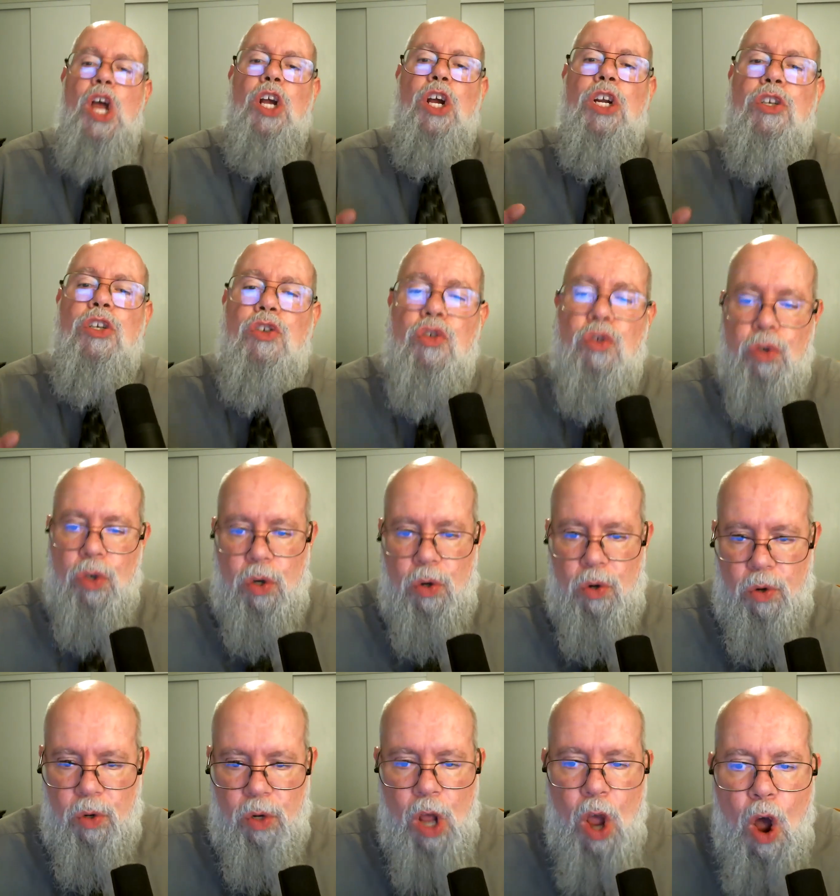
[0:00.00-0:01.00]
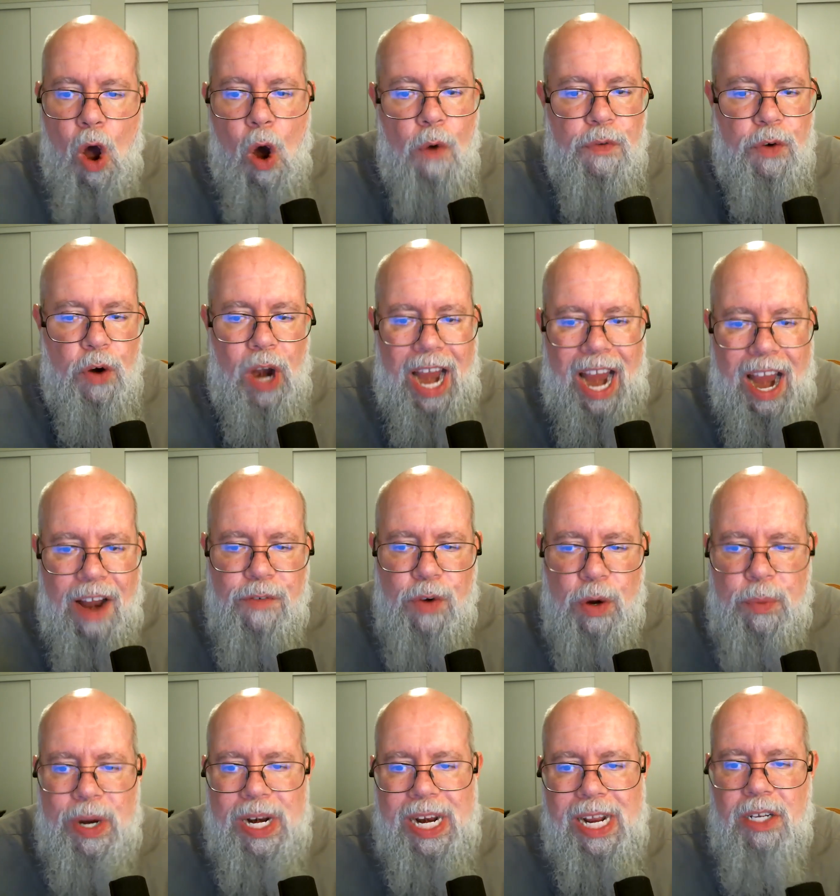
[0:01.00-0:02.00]
control over
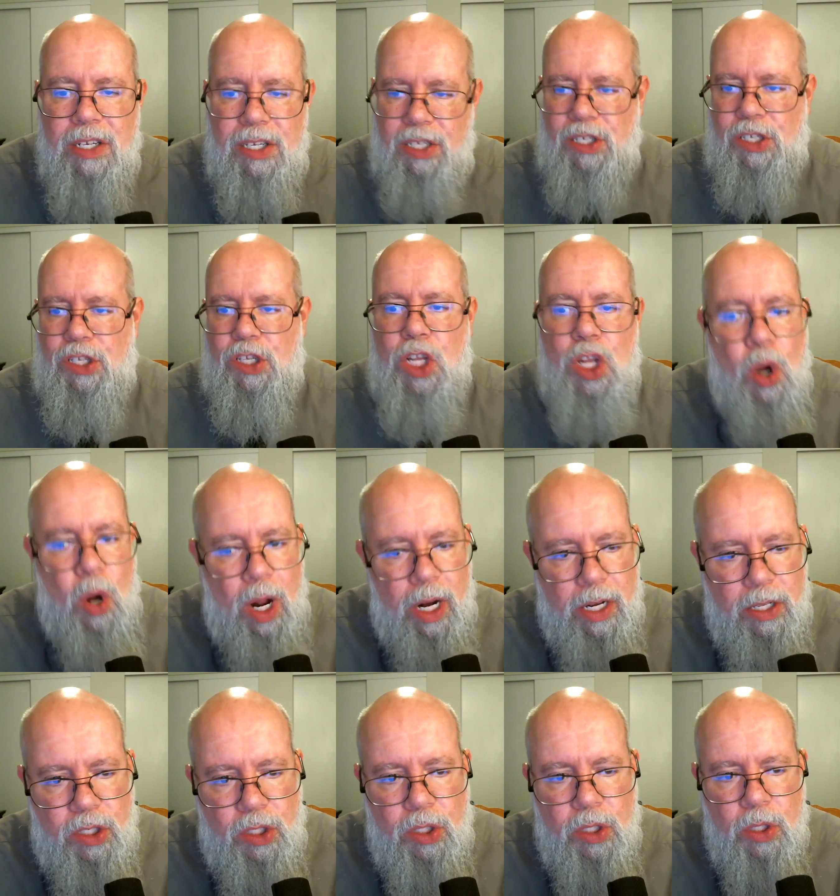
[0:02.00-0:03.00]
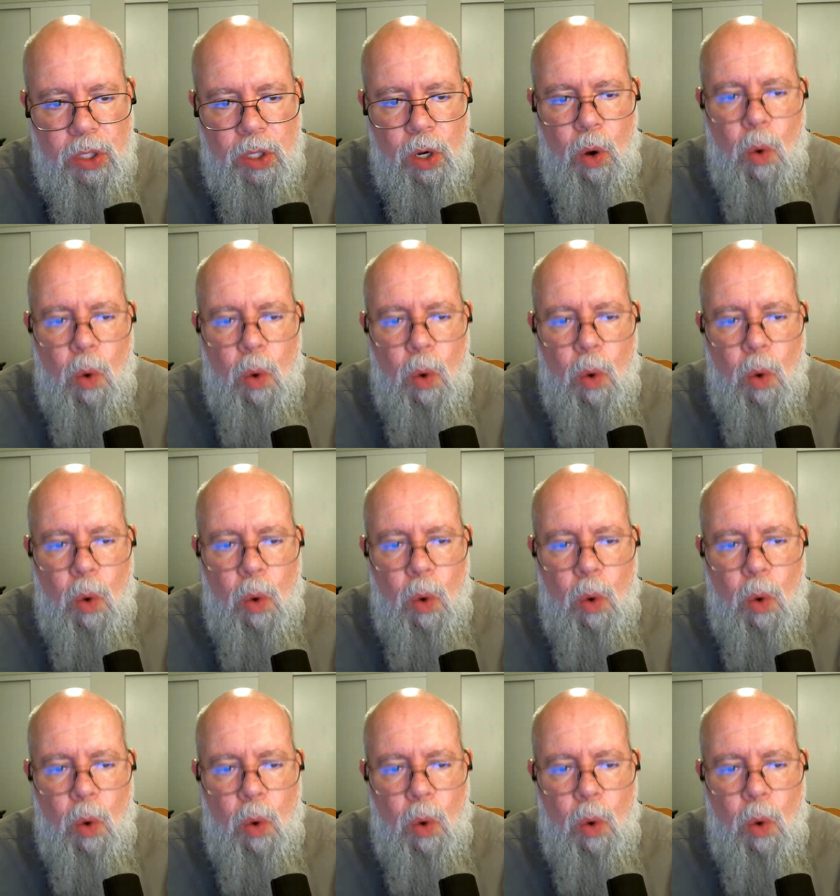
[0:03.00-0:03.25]
everyone else's thoughts,